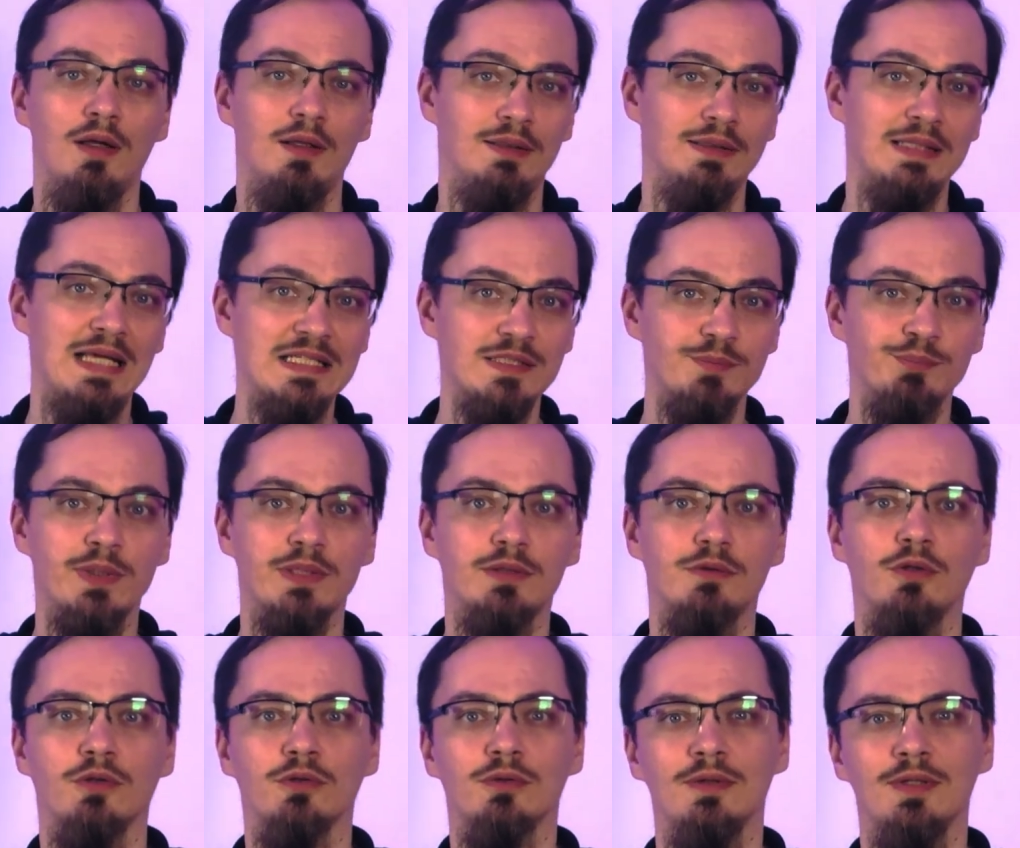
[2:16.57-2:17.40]
Last
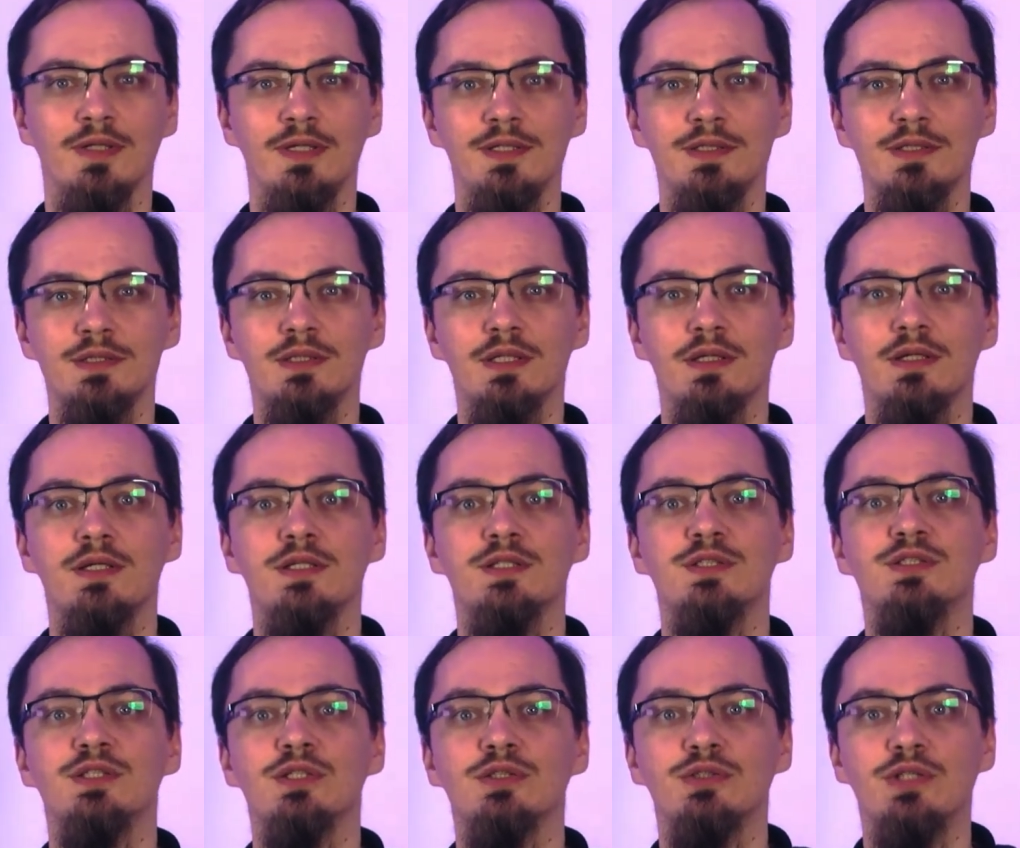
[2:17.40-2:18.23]
but not least
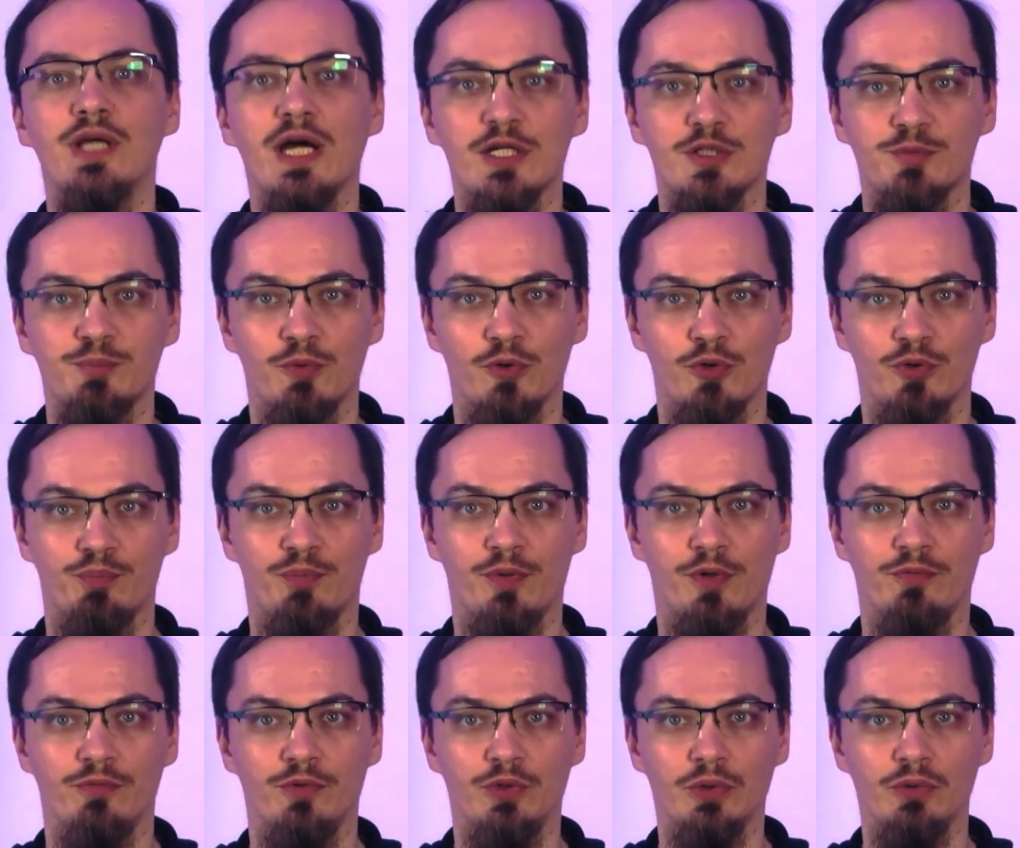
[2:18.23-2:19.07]
is the dashboard
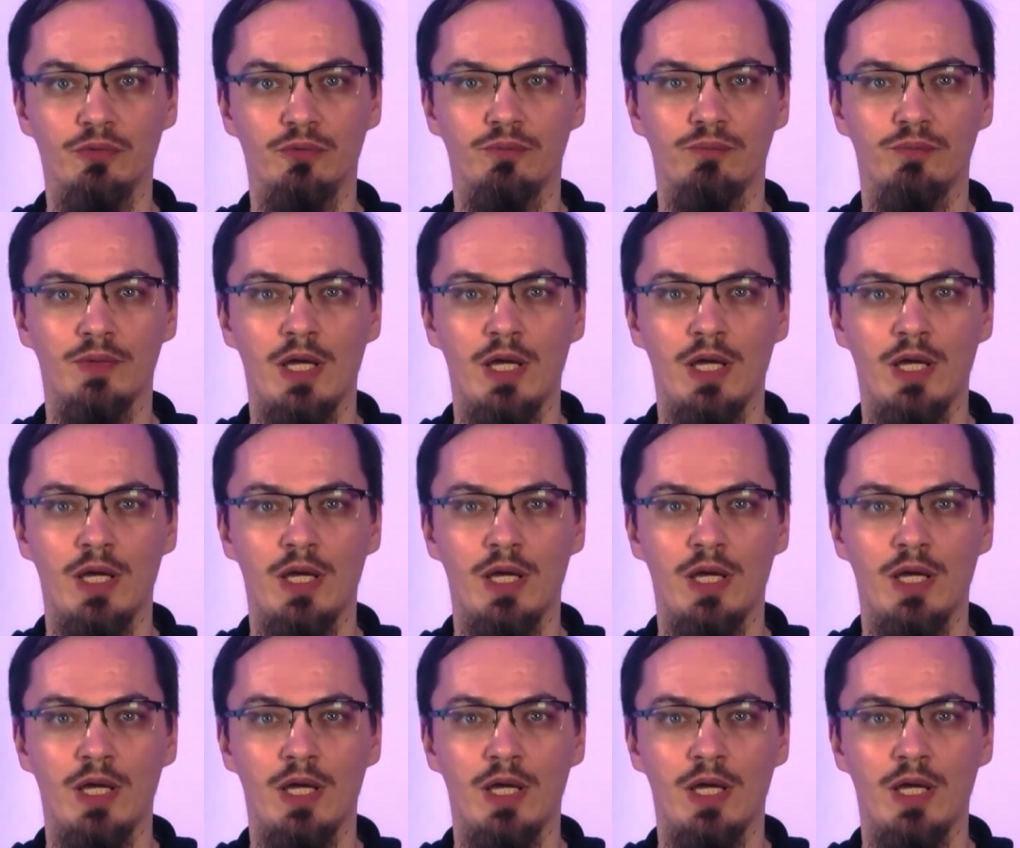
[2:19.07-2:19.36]
preview.